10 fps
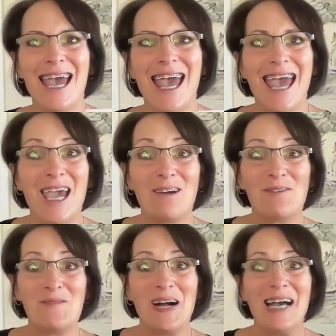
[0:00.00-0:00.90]
Hey
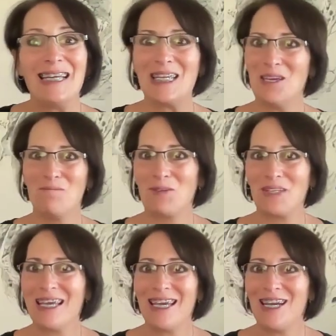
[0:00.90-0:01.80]
everyone,
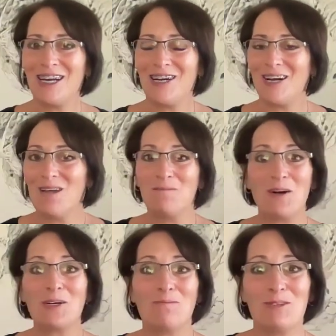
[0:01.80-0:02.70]
Kimberly here, and
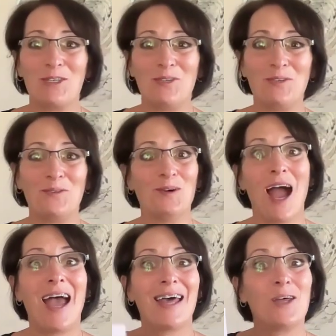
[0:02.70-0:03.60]
welcome
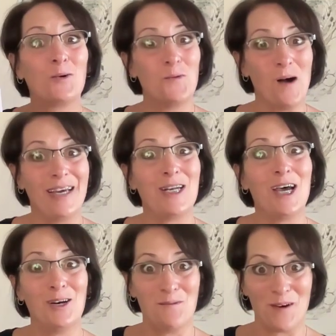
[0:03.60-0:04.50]
to The
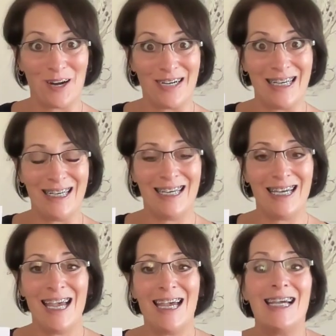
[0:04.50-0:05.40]
One Word.
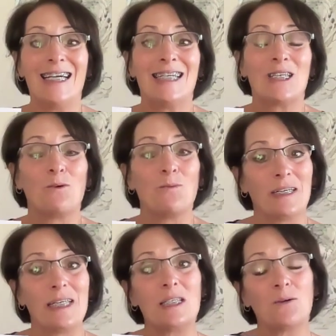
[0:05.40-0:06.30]
So,
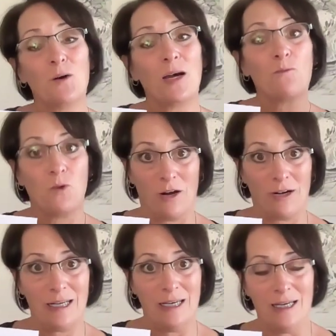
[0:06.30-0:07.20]
what is the one
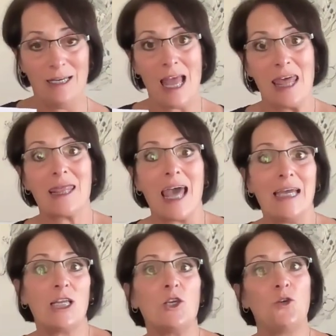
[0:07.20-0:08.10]
word
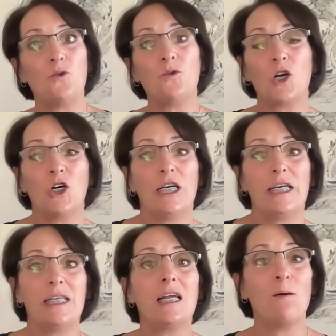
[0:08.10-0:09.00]
that you
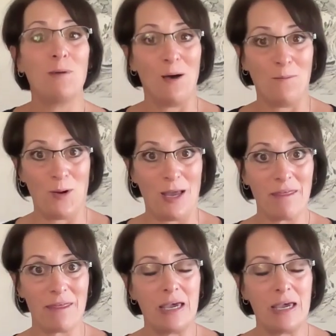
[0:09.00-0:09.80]
could come up with